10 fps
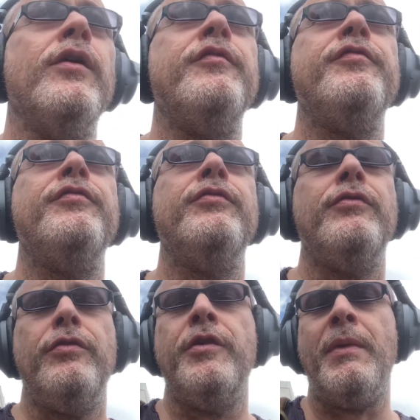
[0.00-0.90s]
of
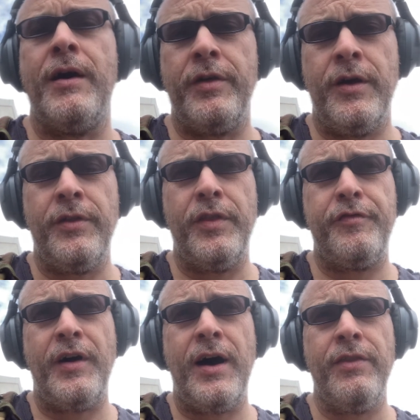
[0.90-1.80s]
the mother than the
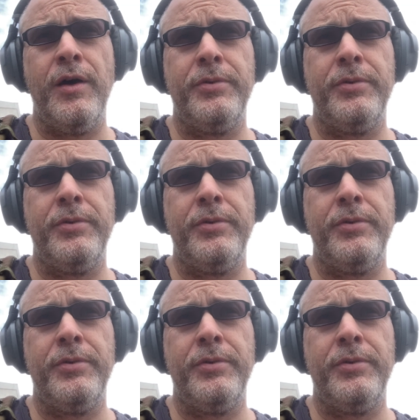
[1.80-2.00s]
father,